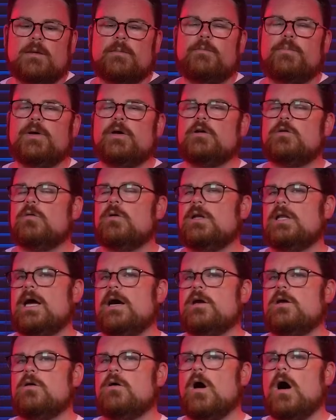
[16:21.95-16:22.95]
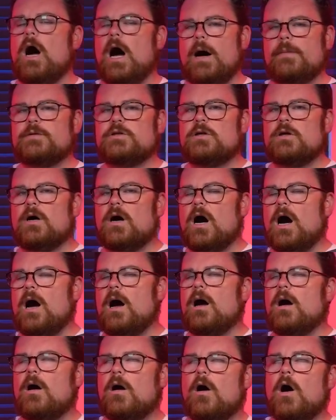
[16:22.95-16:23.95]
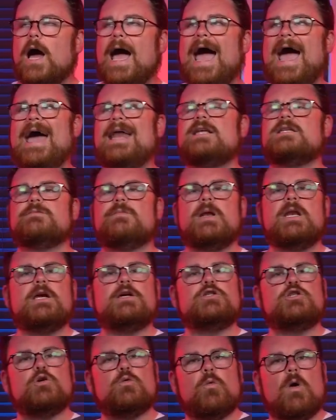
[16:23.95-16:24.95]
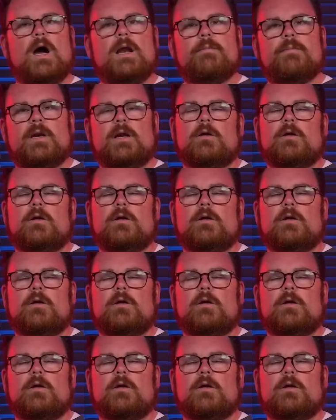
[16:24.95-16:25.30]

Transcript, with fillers: the builder will allow you to option, add as many as you want,